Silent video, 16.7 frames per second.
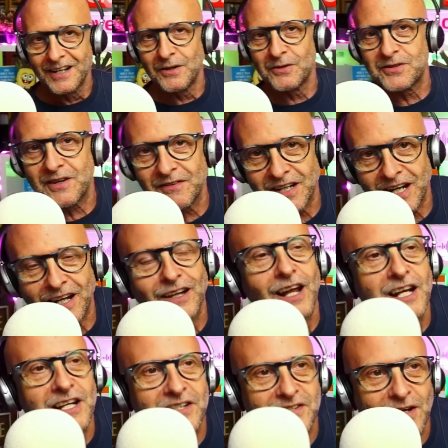given it a
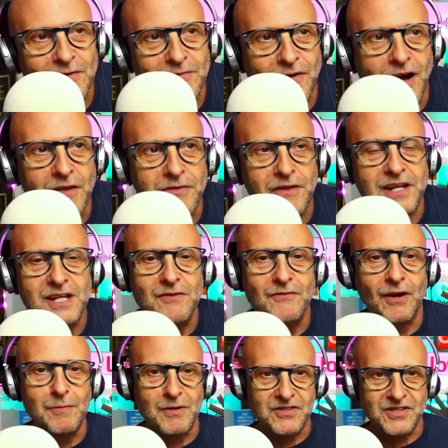like so far. Thank you
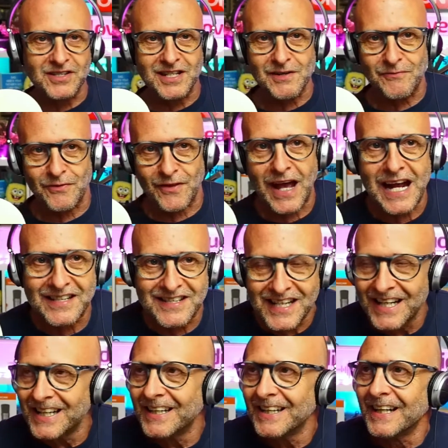very much indeed for that.
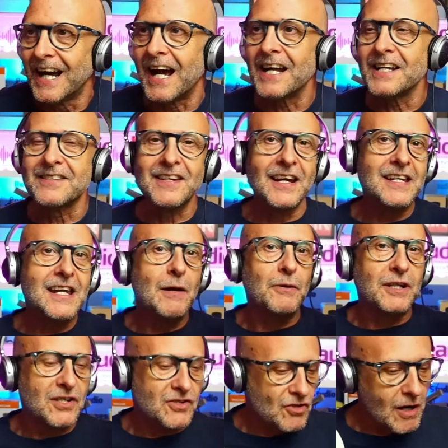And yeah, we're
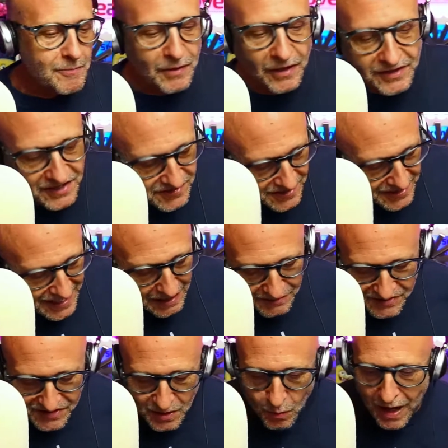going to try and plug this in now and
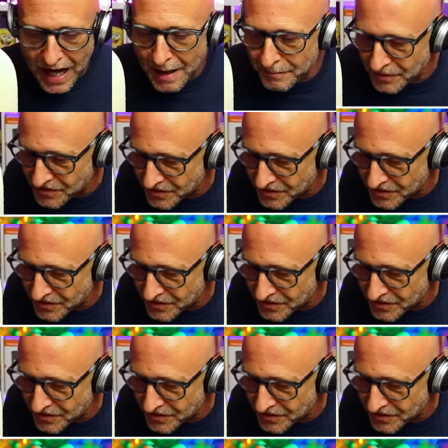see what happens,